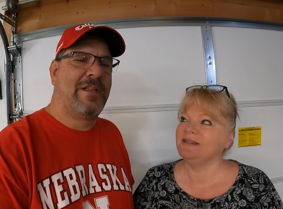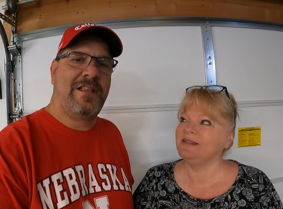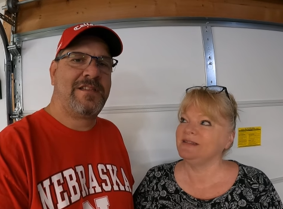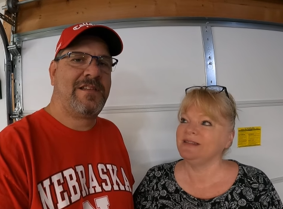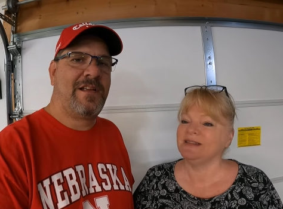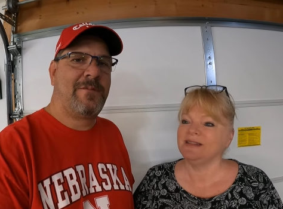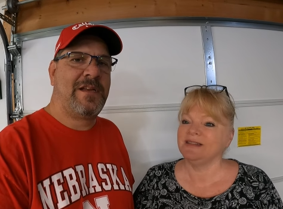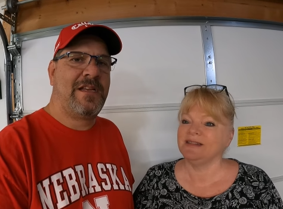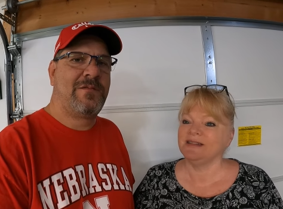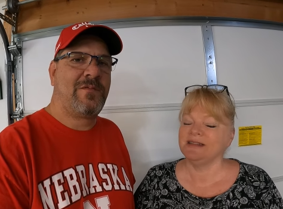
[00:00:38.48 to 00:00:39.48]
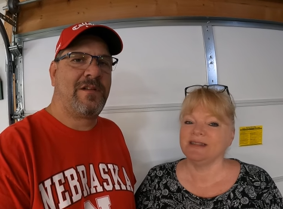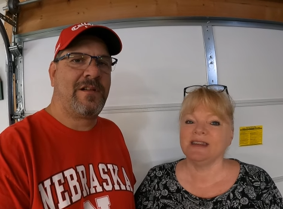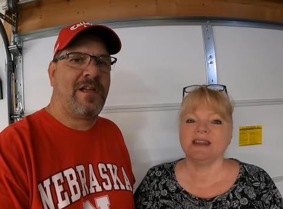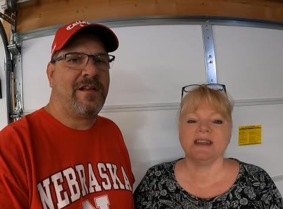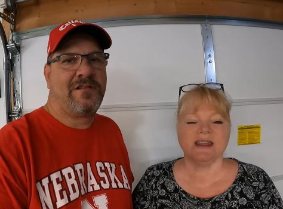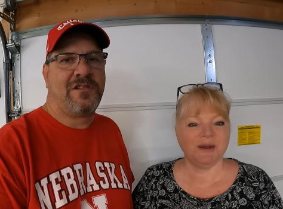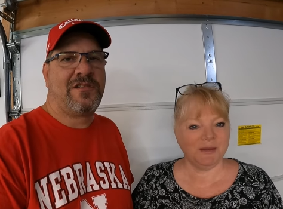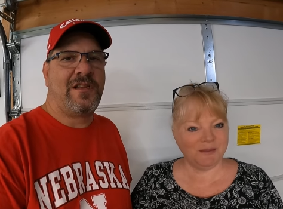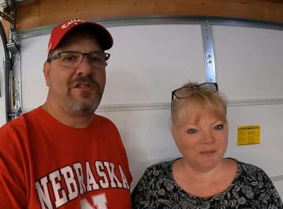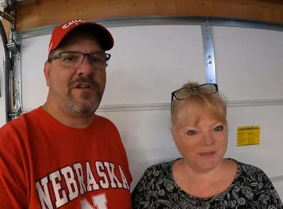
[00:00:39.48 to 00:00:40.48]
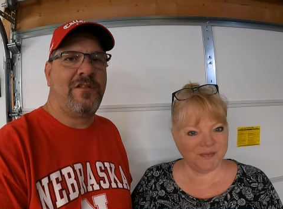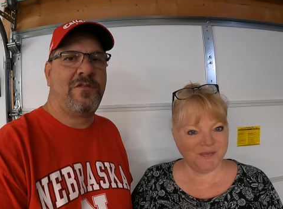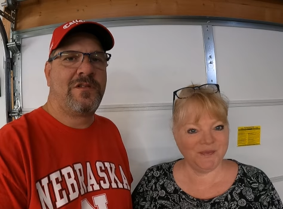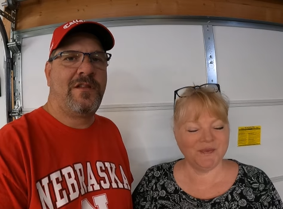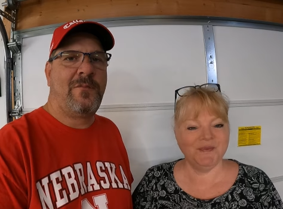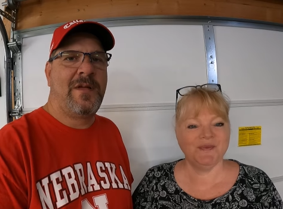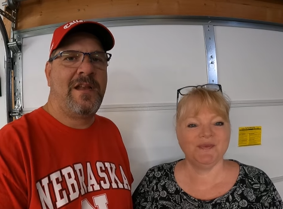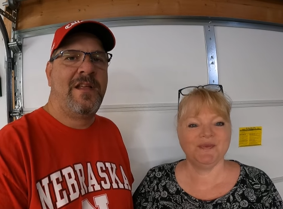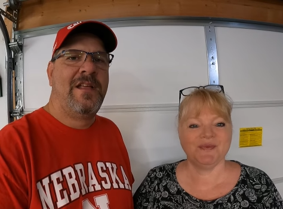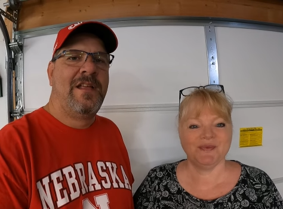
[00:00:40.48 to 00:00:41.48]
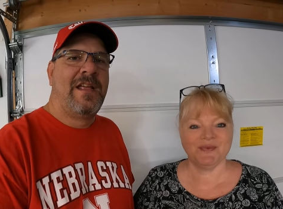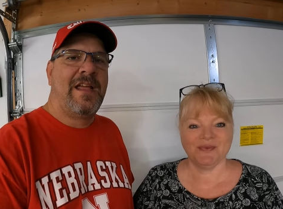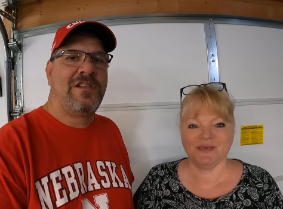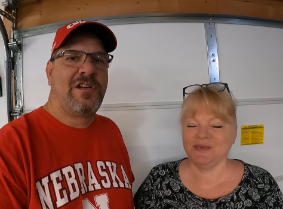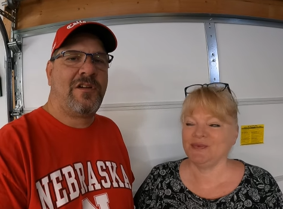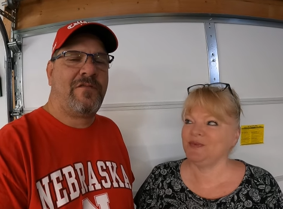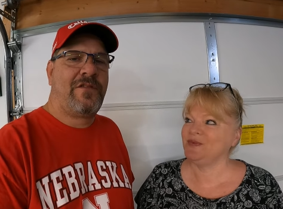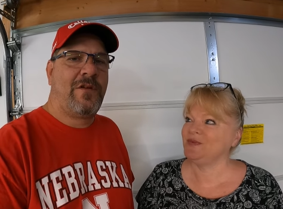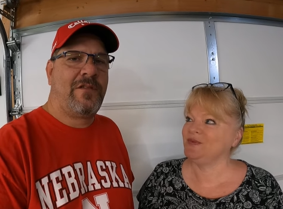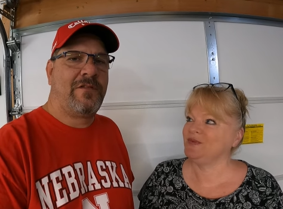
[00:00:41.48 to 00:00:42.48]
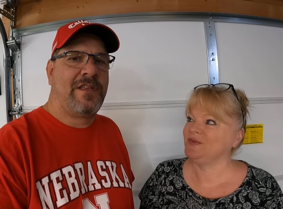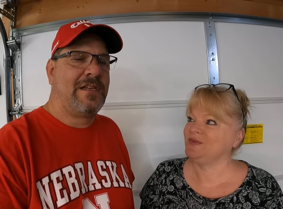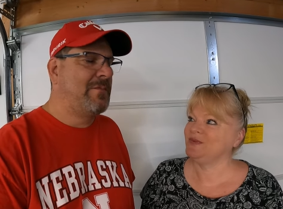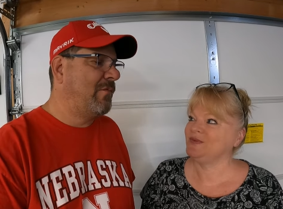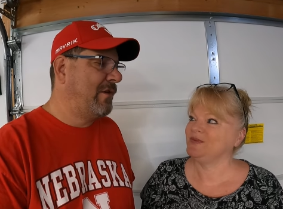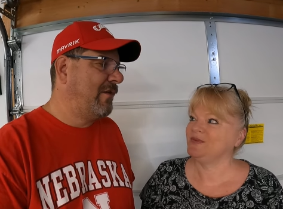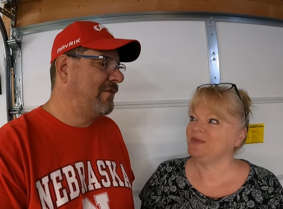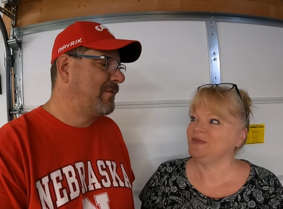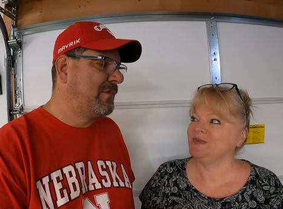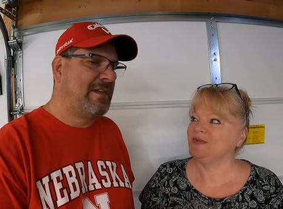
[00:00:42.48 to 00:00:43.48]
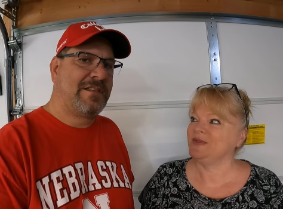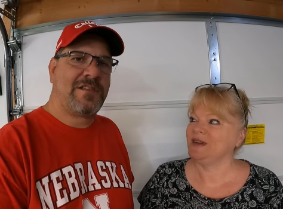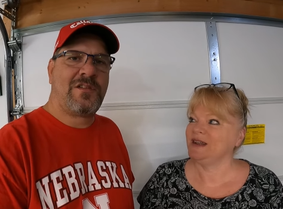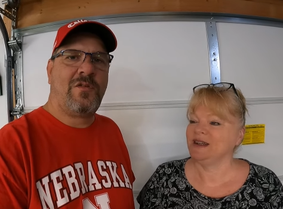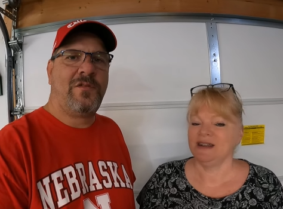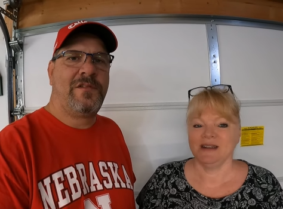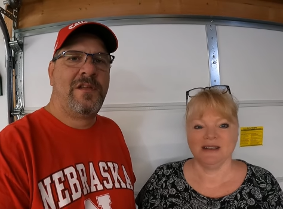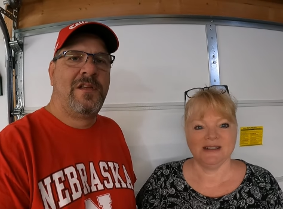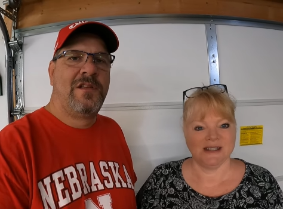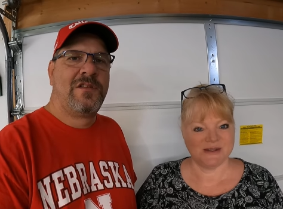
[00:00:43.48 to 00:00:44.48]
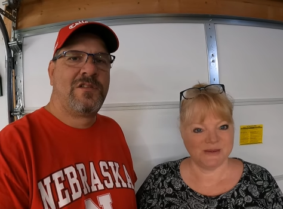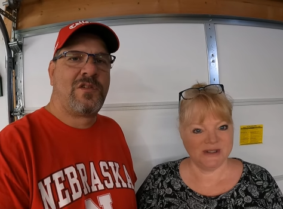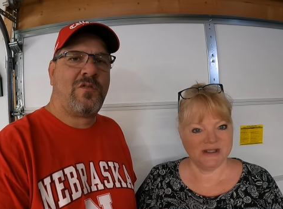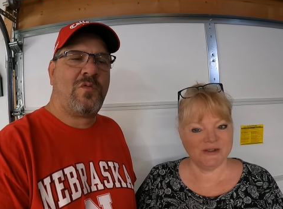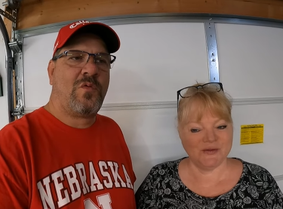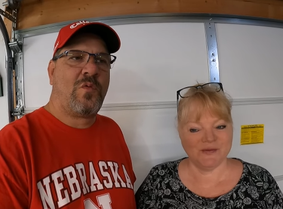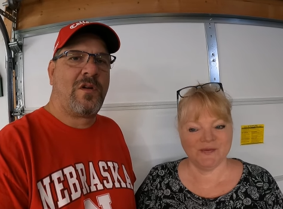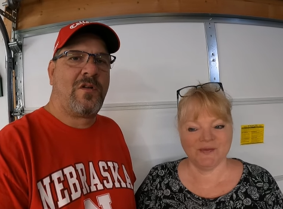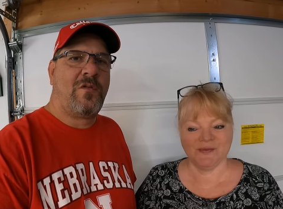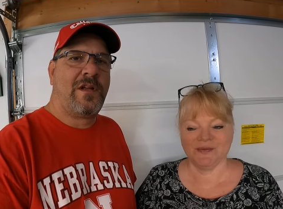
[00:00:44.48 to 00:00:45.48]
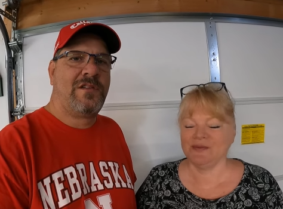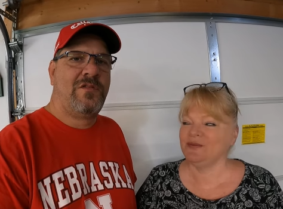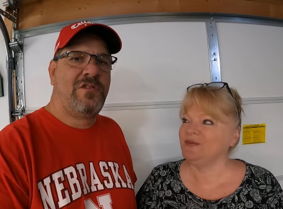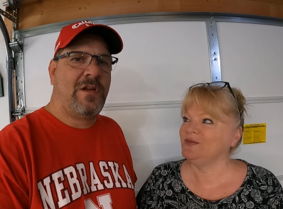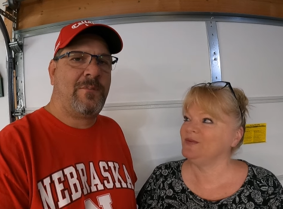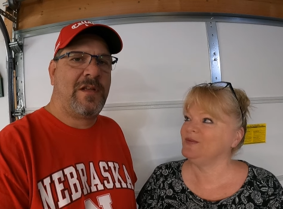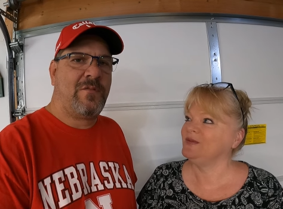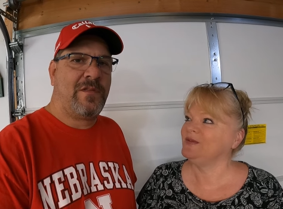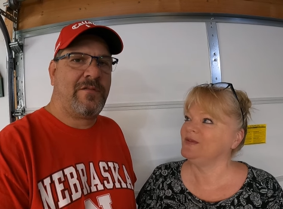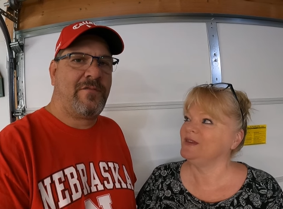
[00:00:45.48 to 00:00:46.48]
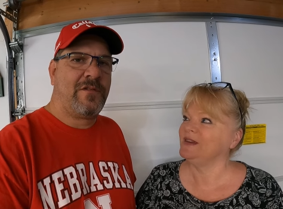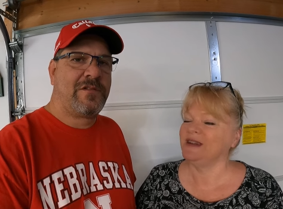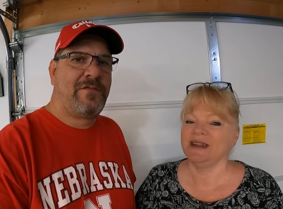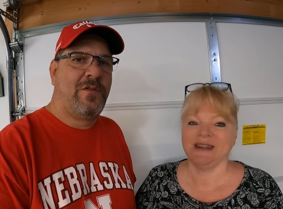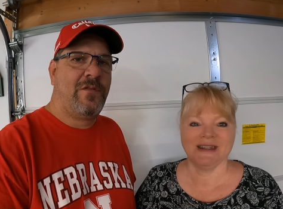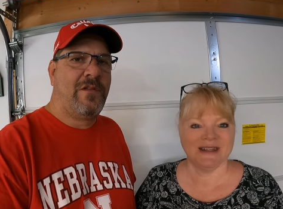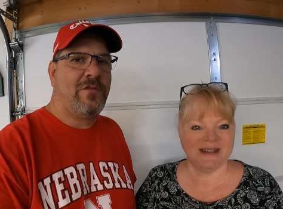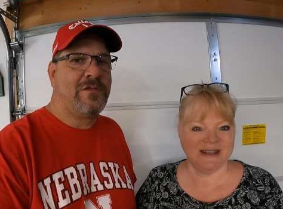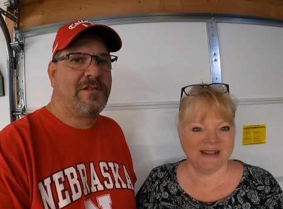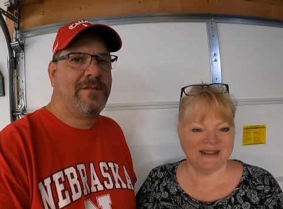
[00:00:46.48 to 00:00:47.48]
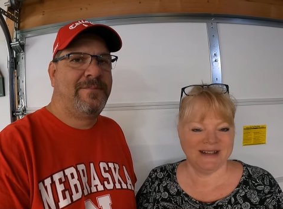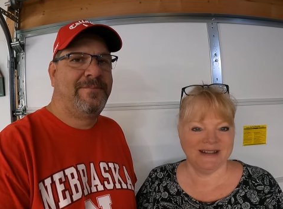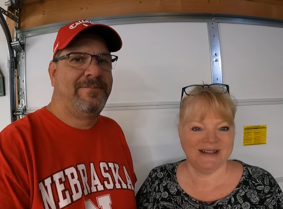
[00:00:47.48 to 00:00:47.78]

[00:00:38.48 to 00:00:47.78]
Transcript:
Speaker 1: relisting updates. We're going to kind of just touch on those a little bit and share a few other things, but we do have some things to sold. Yes, we so do. we're going to jump in with the first few of those.